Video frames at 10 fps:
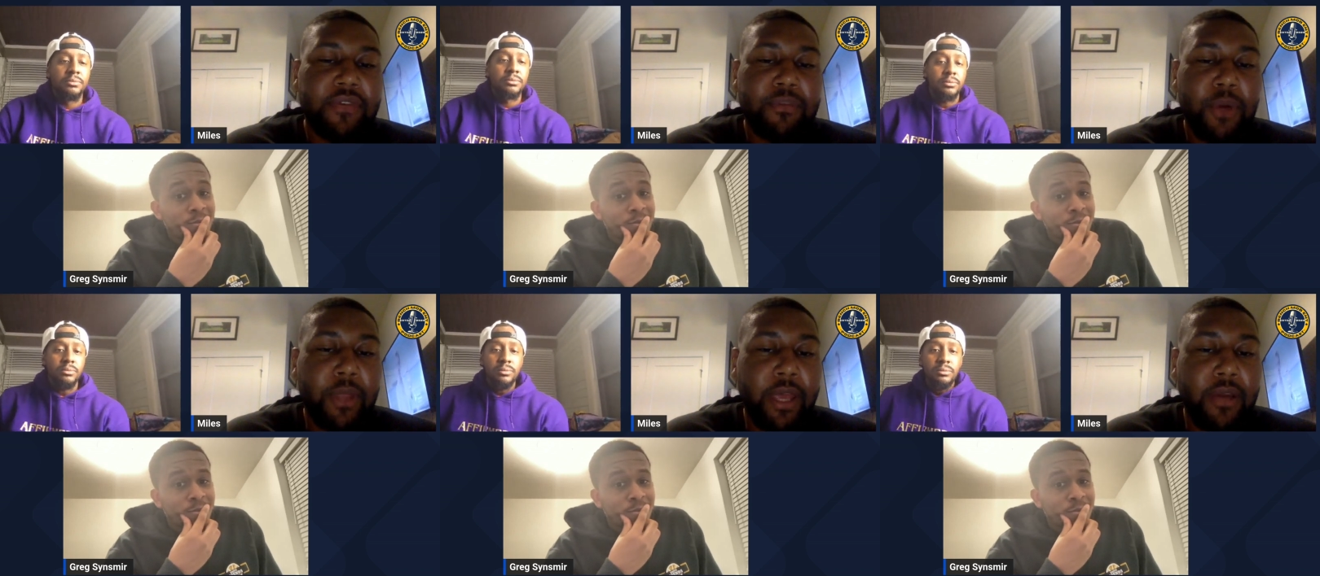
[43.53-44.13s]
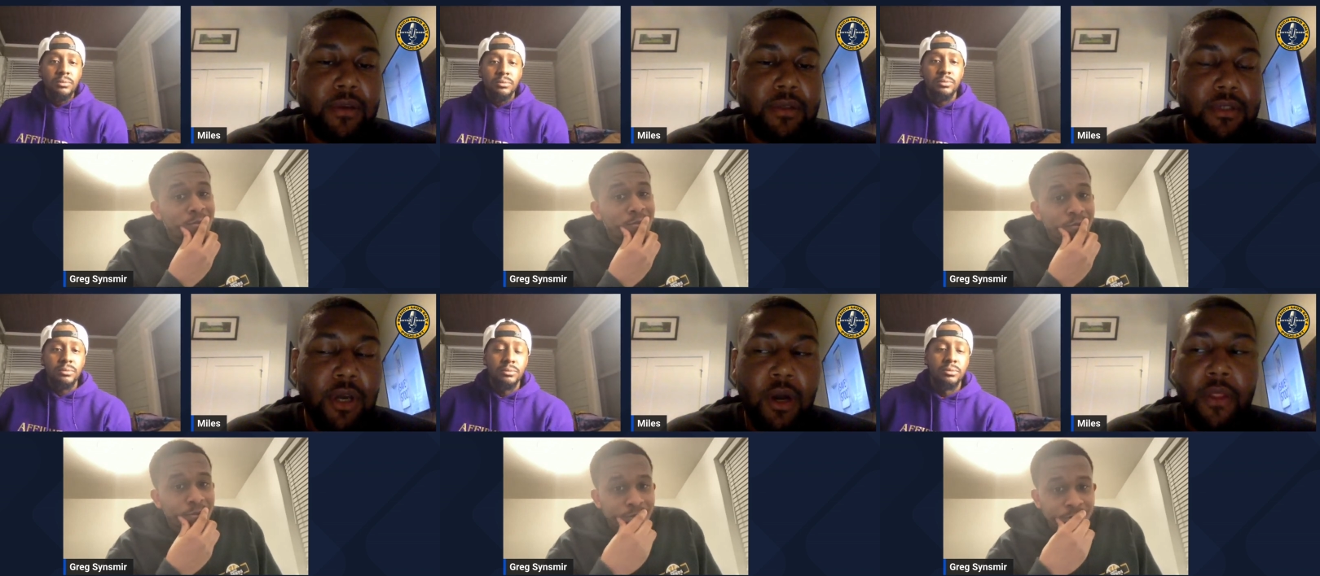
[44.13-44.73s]
Speaker 1: from both angles.
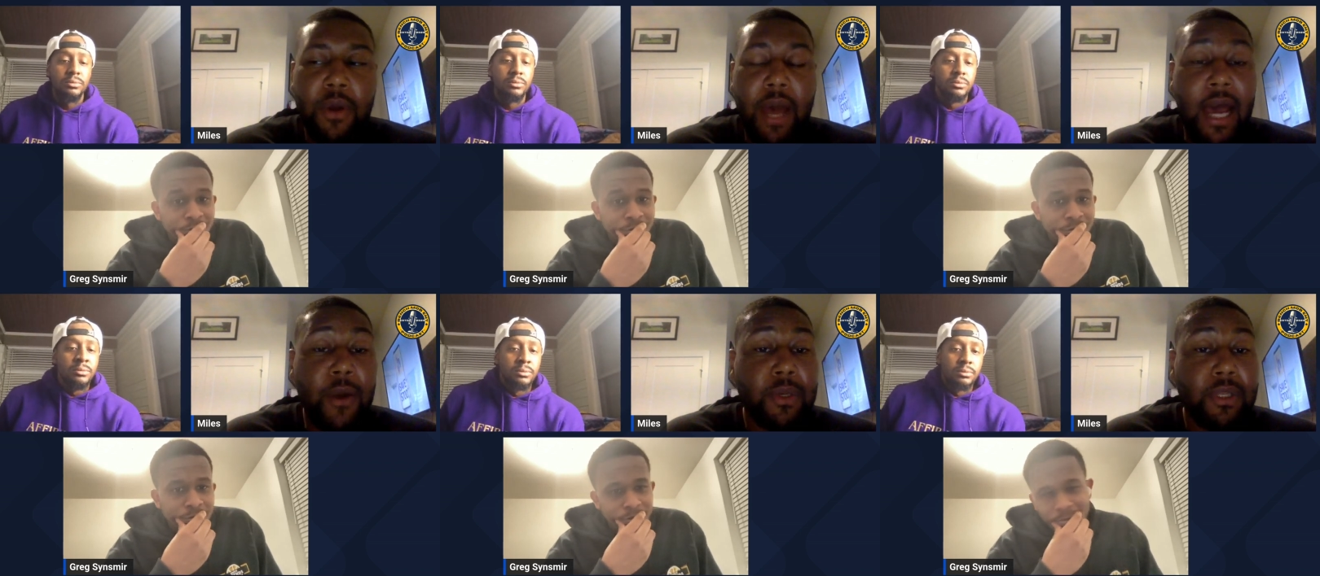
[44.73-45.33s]
Although I would